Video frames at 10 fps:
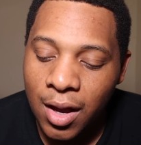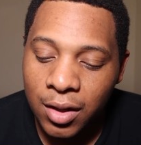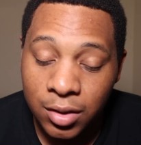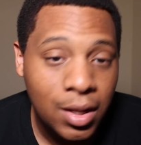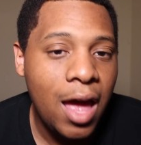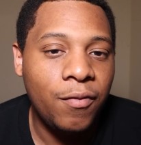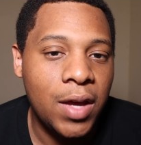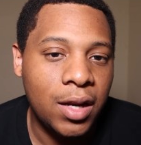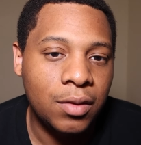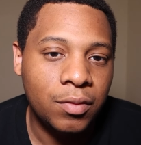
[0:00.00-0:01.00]
to
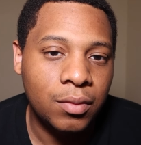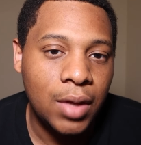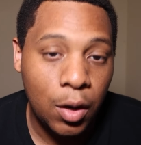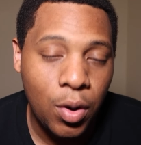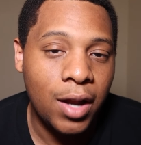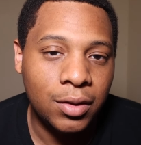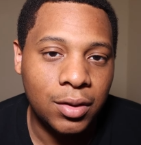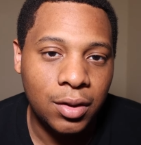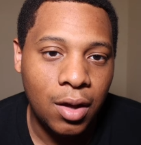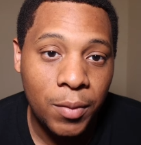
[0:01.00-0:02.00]
laugh at it.
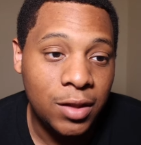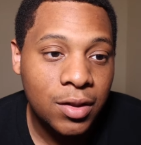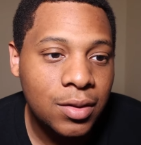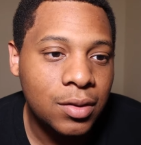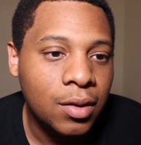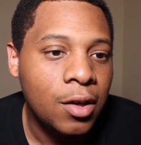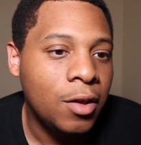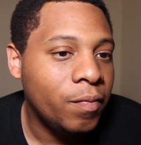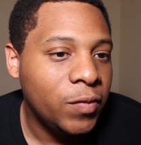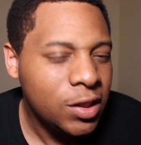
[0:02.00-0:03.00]
Ironically, I mean, this
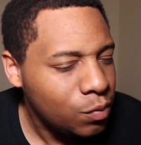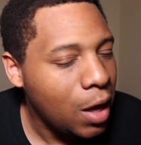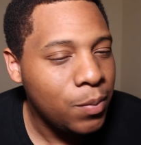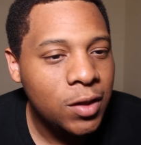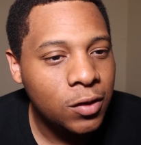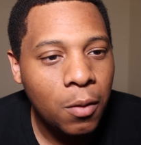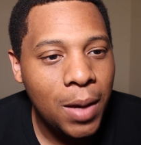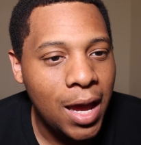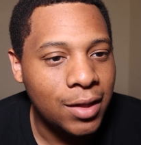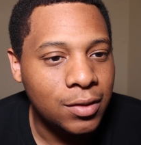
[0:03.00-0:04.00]
might be so
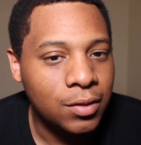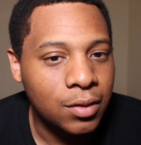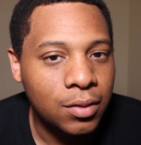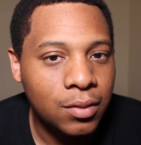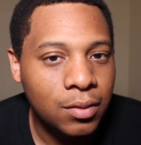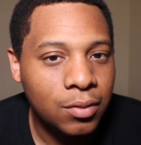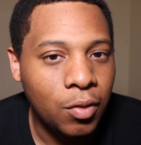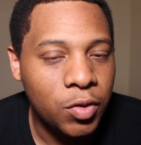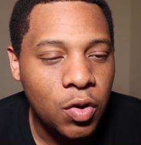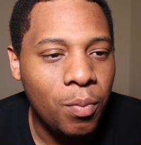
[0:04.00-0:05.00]
bad it's good,
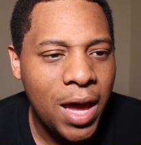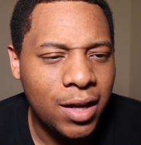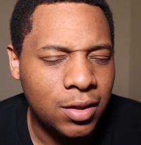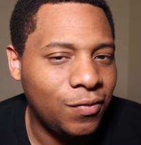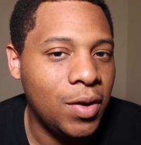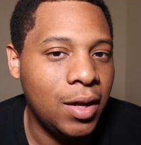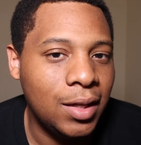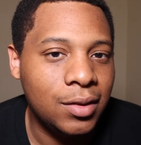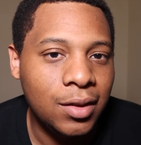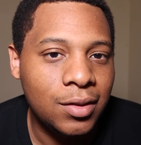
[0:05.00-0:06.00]
or so bad it's
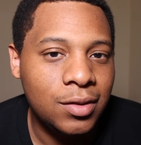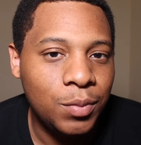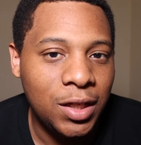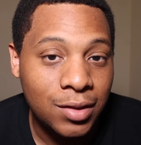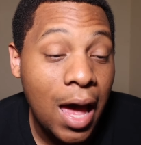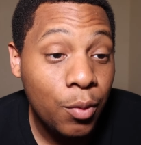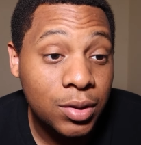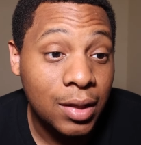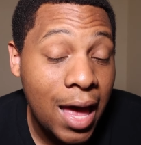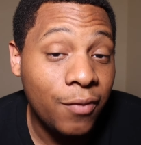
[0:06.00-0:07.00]
fun at least, because I
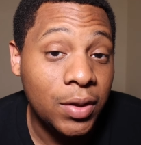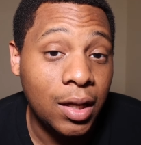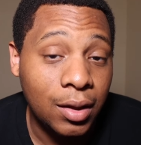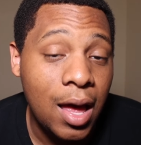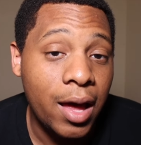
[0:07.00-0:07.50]
was laughing a